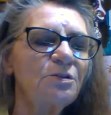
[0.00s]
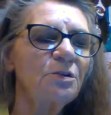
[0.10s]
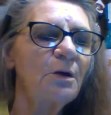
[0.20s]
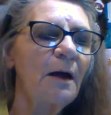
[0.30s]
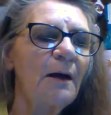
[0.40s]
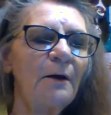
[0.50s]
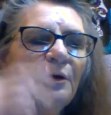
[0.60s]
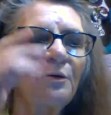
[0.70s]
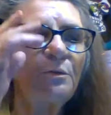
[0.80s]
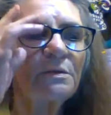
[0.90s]
her, I
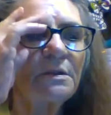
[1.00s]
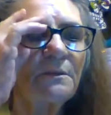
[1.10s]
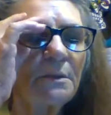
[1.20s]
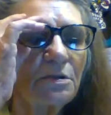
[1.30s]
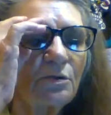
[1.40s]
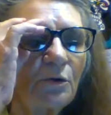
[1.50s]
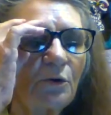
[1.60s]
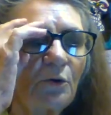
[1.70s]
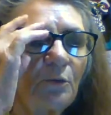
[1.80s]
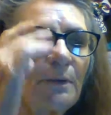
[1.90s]
hope, said Mister
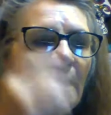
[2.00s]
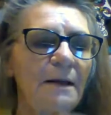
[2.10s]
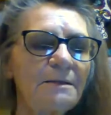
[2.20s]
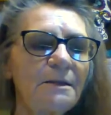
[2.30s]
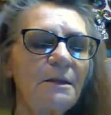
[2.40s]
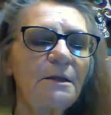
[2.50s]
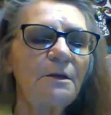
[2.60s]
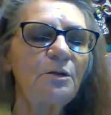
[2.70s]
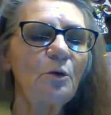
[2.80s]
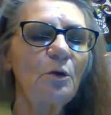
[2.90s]
Yule, placidly
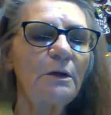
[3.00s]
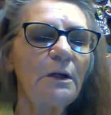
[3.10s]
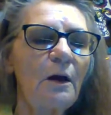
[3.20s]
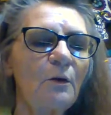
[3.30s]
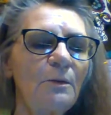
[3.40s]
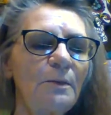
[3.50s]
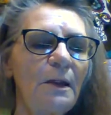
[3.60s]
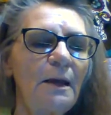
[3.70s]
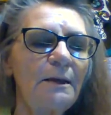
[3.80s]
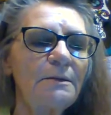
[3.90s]
ignoring all
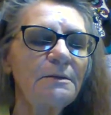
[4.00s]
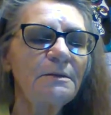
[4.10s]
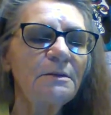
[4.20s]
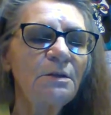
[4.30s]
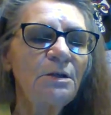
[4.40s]
complaints.